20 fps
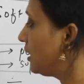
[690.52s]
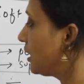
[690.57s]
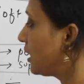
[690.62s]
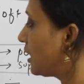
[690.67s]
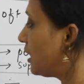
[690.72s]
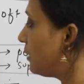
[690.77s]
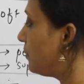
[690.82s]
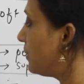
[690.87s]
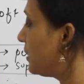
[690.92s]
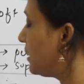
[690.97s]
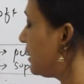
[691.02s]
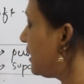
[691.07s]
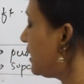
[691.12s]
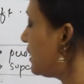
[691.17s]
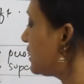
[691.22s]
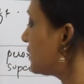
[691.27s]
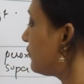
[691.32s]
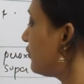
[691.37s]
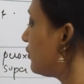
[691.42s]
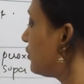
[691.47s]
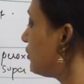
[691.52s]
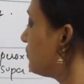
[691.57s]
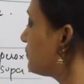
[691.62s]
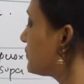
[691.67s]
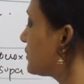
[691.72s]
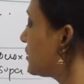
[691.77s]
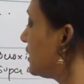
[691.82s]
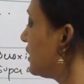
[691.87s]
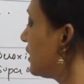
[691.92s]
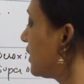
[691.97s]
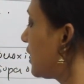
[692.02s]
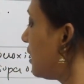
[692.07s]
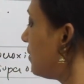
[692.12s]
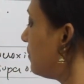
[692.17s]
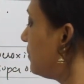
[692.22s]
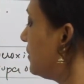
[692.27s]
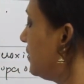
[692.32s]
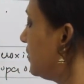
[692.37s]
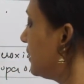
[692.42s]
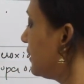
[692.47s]
Carbonate forms
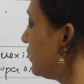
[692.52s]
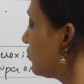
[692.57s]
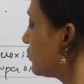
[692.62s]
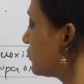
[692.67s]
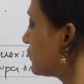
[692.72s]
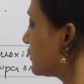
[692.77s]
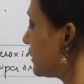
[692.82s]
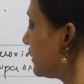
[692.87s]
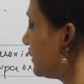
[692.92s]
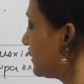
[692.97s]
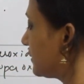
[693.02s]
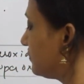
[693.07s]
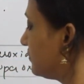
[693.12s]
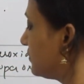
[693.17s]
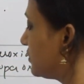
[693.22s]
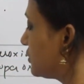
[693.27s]
carbon dioxide.